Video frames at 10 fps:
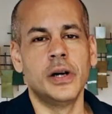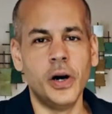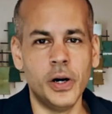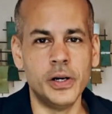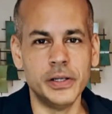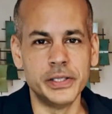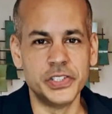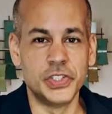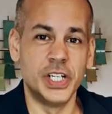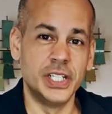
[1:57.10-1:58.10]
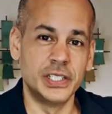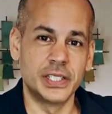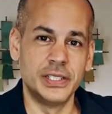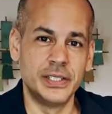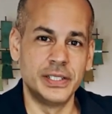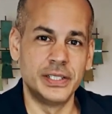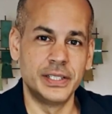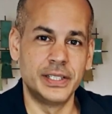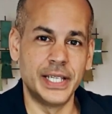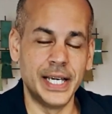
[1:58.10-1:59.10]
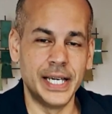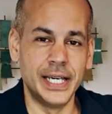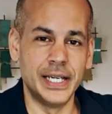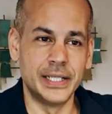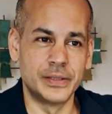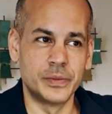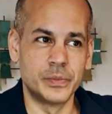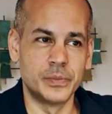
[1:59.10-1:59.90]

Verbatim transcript: all the junk that